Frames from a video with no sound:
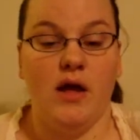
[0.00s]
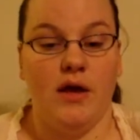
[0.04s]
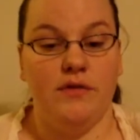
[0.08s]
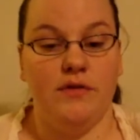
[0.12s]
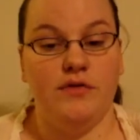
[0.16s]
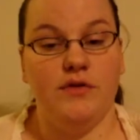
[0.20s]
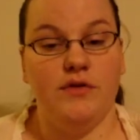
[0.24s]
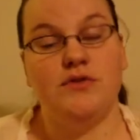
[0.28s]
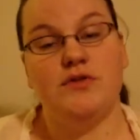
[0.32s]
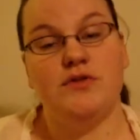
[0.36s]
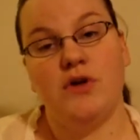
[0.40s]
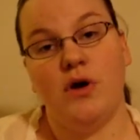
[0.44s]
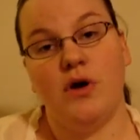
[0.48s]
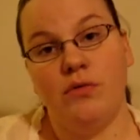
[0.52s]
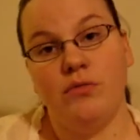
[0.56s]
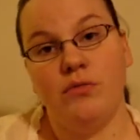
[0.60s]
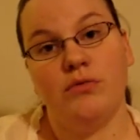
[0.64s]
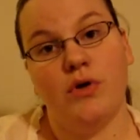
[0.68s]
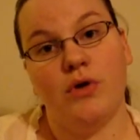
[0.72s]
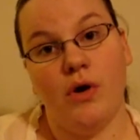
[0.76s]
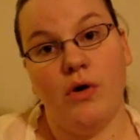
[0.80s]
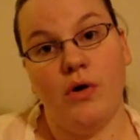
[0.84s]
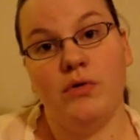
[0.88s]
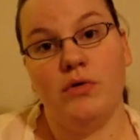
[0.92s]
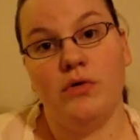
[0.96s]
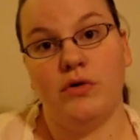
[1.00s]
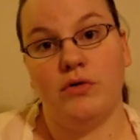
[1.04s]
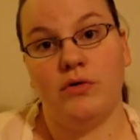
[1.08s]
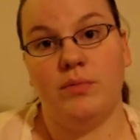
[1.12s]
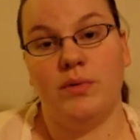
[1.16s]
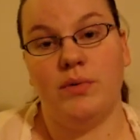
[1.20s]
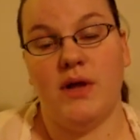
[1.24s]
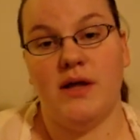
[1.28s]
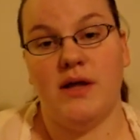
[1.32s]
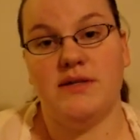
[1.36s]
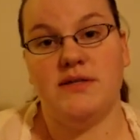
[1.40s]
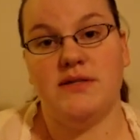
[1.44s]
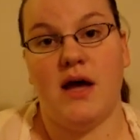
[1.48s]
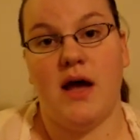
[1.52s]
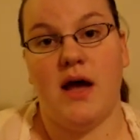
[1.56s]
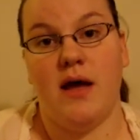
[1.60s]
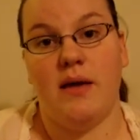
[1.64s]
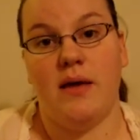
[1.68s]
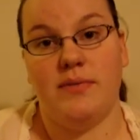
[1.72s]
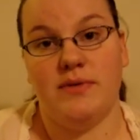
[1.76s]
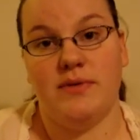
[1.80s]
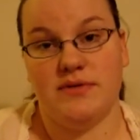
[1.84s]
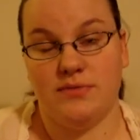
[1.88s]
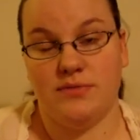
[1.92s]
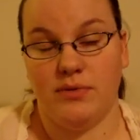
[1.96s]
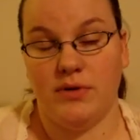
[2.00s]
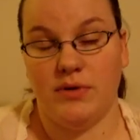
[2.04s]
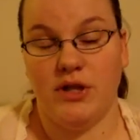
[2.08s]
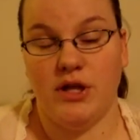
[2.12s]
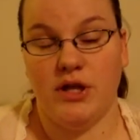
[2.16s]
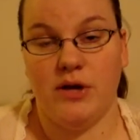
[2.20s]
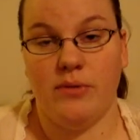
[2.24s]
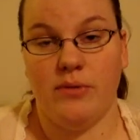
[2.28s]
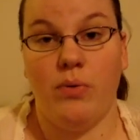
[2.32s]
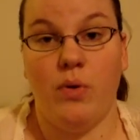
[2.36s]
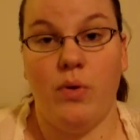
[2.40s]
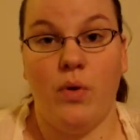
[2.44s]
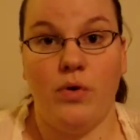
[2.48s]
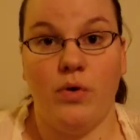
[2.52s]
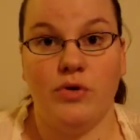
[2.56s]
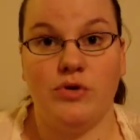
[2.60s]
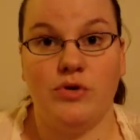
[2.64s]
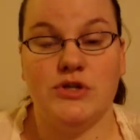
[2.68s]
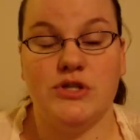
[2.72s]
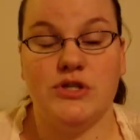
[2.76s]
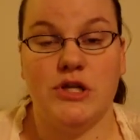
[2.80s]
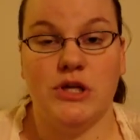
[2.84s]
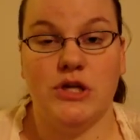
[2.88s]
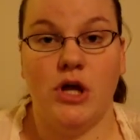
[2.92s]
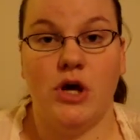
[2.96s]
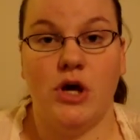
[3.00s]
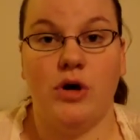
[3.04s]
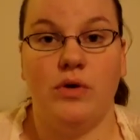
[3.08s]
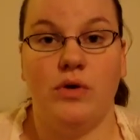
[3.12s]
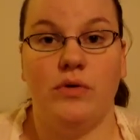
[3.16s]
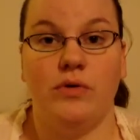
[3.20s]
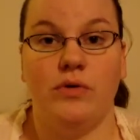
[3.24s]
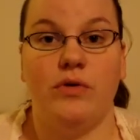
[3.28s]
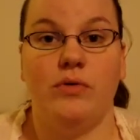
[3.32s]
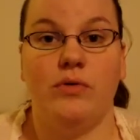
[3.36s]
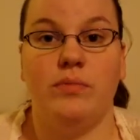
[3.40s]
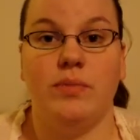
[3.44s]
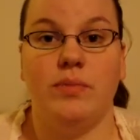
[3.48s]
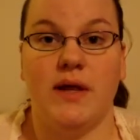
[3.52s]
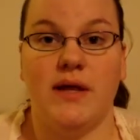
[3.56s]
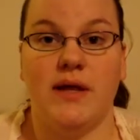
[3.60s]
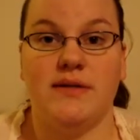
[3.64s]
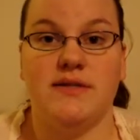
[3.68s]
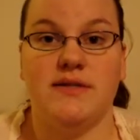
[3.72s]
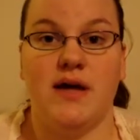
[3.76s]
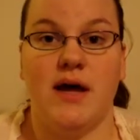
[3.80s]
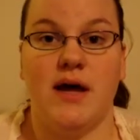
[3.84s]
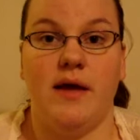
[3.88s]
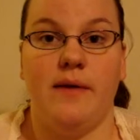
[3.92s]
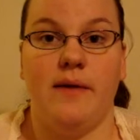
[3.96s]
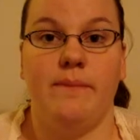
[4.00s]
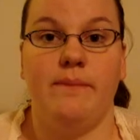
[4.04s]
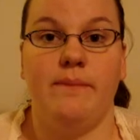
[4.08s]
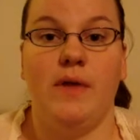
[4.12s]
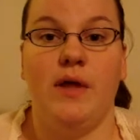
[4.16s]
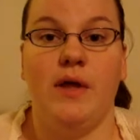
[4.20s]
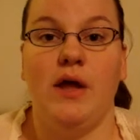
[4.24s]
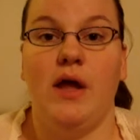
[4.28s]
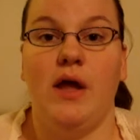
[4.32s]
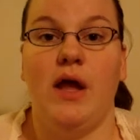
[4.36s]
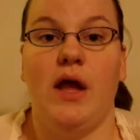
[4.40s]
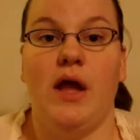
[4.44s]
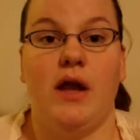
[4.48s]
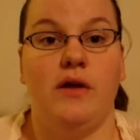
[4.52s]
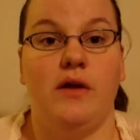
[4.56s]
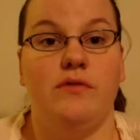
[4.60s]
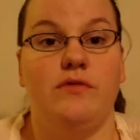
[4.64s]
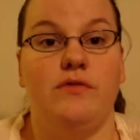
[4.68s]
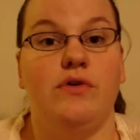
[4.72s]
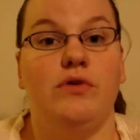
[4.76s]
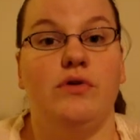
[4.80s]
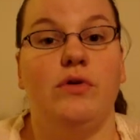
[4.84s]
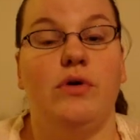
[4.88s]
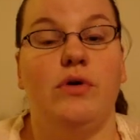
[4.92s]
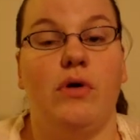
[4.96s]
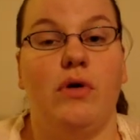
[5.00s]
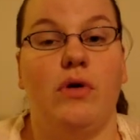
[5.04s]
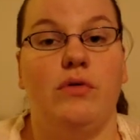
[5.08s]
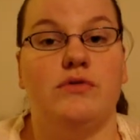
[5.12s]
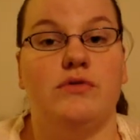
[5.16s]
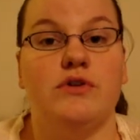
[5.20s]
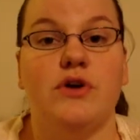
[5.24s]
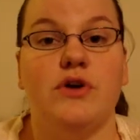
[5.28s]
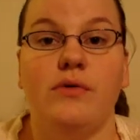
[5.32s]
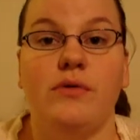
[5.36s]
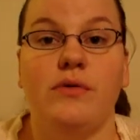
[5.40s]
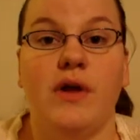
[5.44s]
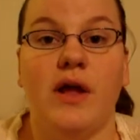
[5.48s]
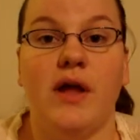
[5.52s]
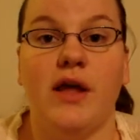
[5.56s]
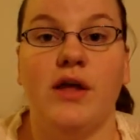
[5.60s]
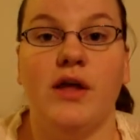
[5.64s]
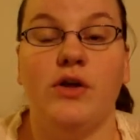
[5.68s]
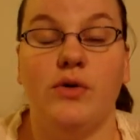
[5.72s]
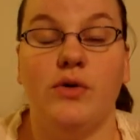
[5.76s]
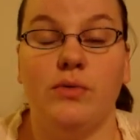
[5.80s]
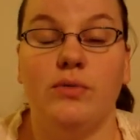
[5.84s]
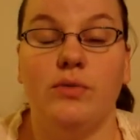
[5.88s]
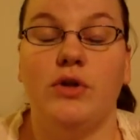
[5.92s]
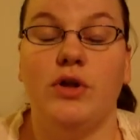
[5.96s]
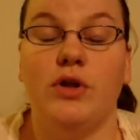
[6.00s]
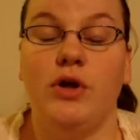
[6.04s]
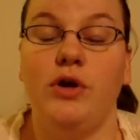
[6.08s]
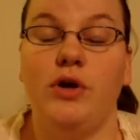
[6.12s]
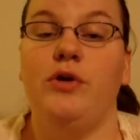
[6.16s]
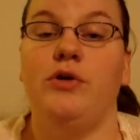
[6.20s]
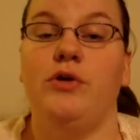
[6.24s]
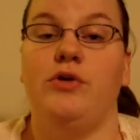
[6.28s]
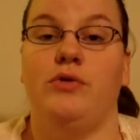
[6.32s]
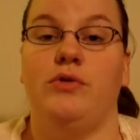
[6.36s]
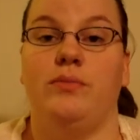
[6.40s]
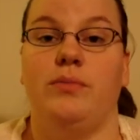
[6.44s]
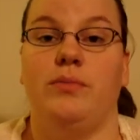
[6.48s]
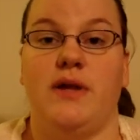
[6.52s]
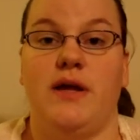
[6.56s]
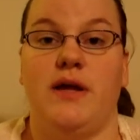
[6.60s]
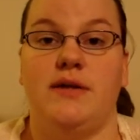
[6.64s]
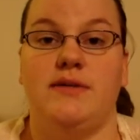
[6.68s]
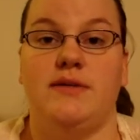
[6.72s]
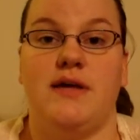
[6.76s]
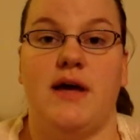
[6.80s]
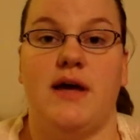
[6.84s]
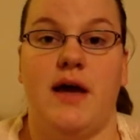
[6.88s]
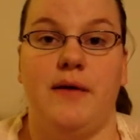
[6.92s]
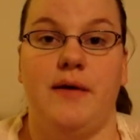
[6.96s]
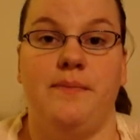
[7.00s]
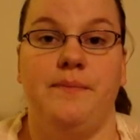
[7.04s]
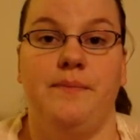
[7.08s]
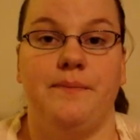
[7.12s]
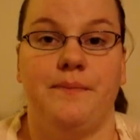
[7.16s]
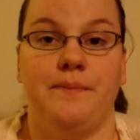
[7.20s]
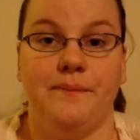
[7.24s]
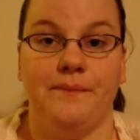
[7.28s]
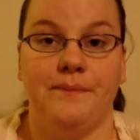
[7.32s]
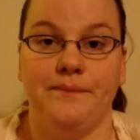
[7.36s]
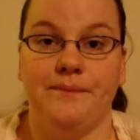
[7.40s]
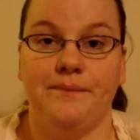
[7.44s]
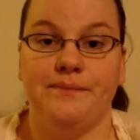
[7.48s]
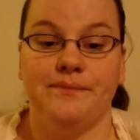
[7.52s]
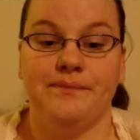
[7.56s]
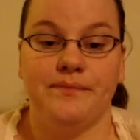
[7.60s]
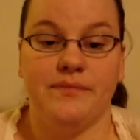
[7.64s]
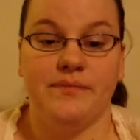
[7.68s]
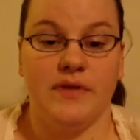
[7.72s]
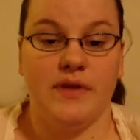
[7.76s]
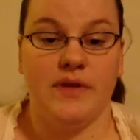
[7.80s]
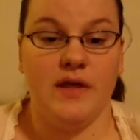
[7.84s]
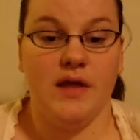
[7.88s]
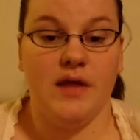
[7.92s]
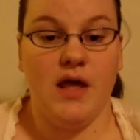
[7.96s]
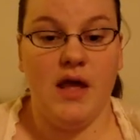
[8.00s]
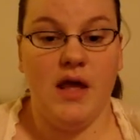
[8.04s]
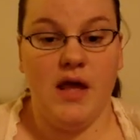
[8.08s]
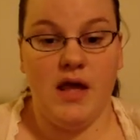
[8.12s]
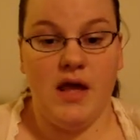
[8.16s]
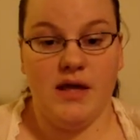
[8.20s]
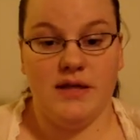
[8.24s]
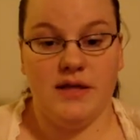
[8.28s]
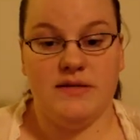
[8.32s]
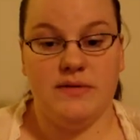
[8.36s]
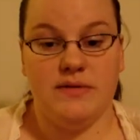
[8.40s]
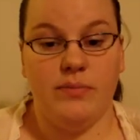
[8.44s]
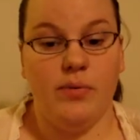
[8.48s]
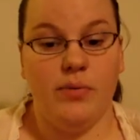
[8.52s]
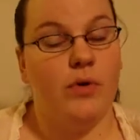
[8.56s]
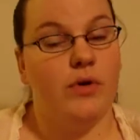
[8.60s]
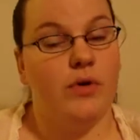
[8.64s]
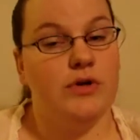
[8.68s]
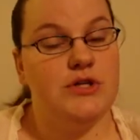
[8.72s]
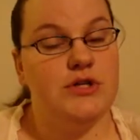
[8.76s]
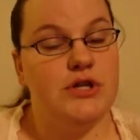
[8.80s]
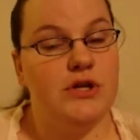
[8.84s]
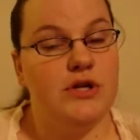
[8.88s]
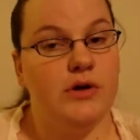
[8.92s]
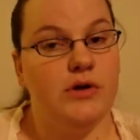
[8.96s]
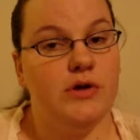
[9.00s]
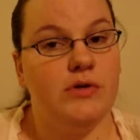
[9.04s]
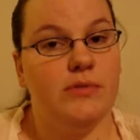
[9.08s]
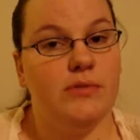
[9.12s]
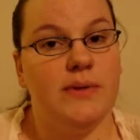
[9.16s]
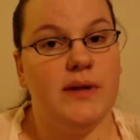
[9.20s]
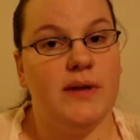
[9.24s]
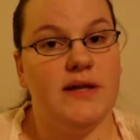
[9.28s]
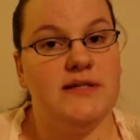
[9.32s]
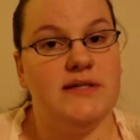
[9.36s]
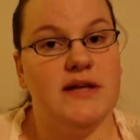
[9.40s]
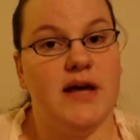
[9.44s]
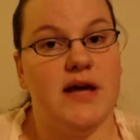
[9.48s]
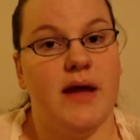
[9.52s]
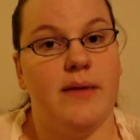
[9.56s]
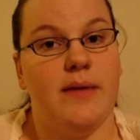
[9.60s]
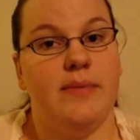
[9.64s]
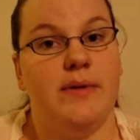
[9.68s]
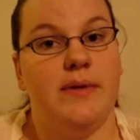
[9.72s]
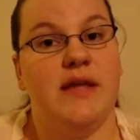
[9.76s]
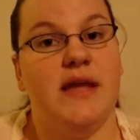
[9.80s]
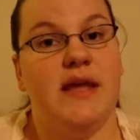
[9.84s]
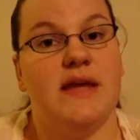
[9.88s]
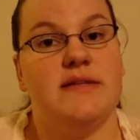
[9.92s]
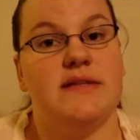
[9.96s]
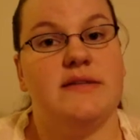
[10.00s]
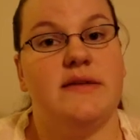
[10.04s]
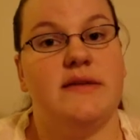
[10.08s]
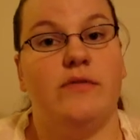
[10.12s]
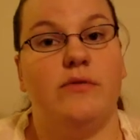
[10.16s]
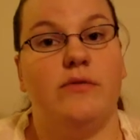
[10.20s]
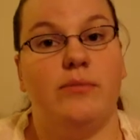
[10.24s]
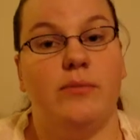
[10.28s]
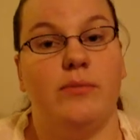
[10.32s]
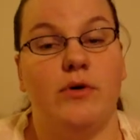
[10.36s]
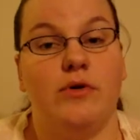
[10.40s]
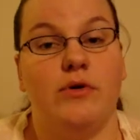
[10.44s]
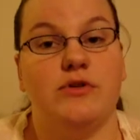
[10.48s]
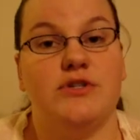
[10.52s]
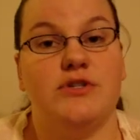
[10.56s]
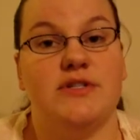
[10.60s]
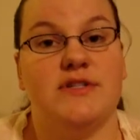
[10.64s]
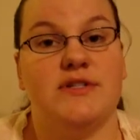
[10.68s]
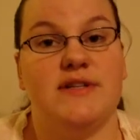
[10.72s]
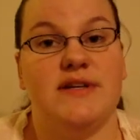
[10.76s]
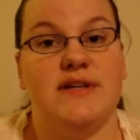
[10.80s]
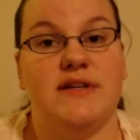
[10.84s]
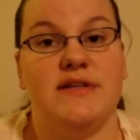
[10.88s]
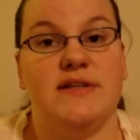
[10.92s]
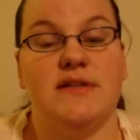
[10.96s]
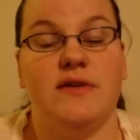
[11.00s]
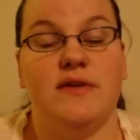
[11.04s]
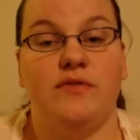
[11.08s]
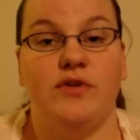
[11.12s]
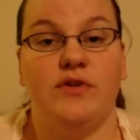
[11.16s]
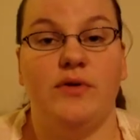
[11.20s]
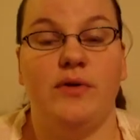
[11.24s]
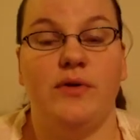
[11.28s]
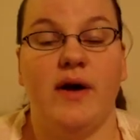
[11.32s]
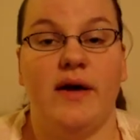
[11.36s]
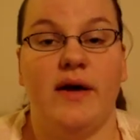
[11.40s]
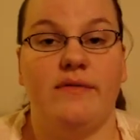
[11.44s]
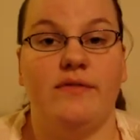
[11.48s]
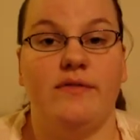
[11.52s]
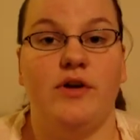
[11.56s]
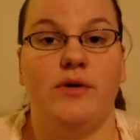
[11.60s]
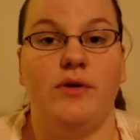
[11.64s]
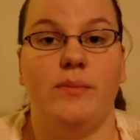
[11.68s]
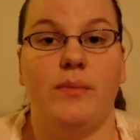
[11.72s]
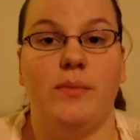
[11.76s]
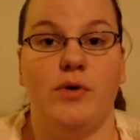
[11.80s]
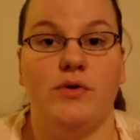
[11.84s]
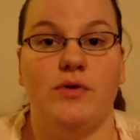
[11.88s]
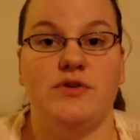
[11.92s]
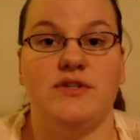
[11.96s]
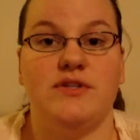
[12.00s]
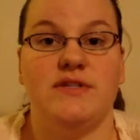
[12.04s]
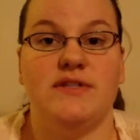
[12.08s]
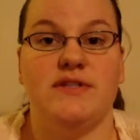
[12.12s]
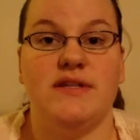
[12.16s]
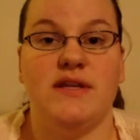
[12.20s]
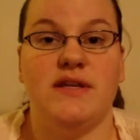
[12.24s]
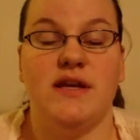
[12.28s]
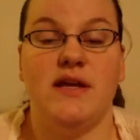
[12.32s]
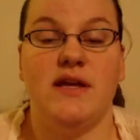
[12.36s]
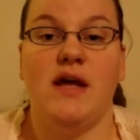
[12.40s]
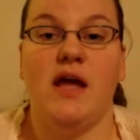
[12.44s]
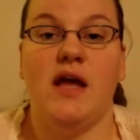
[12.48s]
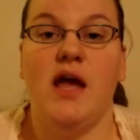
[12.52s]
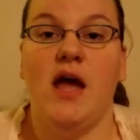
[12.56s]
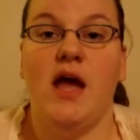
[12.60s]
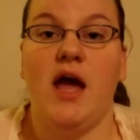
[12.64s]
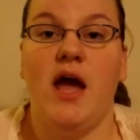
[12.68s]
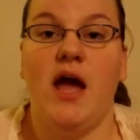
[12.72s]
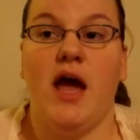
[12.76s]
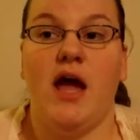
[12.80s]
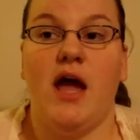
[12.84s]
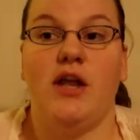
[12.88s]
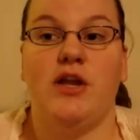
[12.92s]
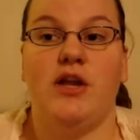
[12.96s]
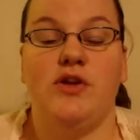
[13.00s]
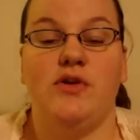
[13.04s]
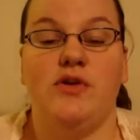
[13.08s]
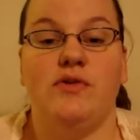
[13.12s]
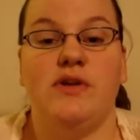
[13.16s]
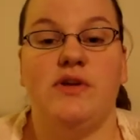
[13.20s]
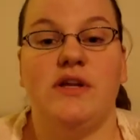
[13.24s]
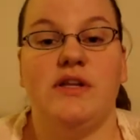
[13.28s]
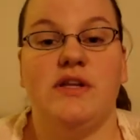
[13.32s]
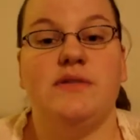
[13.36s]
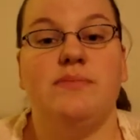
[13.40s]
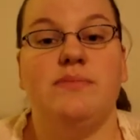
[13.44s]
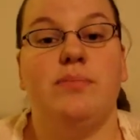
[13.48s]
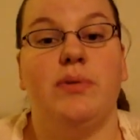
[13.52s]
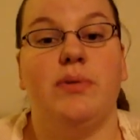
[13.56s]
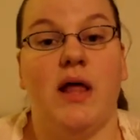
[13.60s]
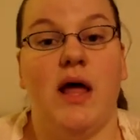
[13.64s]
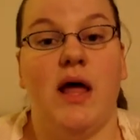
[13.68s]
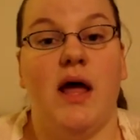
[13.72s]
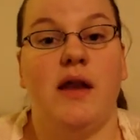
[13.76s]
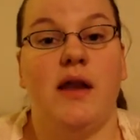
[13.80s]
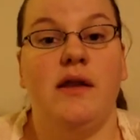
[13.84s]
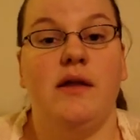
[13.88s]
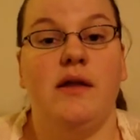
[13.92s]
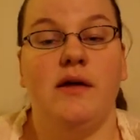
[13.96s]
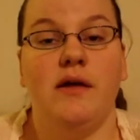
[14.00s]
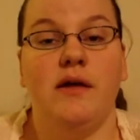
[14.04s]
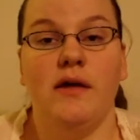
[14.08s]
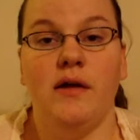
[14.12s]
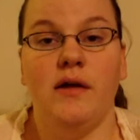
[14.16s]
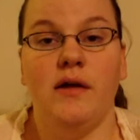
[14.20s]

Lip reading: If you don't know your blood type, it's really important to know your blood type. And if you go donate, you will learn your blood type. It's important to know your blood type in case of emergencies. If you have an emergency and you need blood,